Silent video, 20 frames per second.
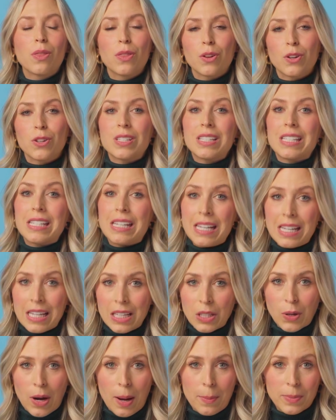13
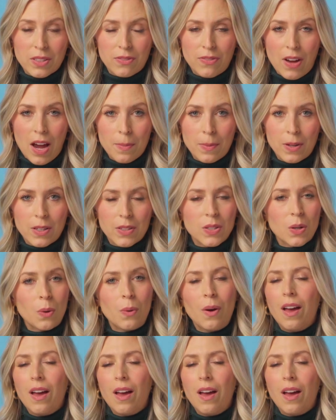grams of fiber. So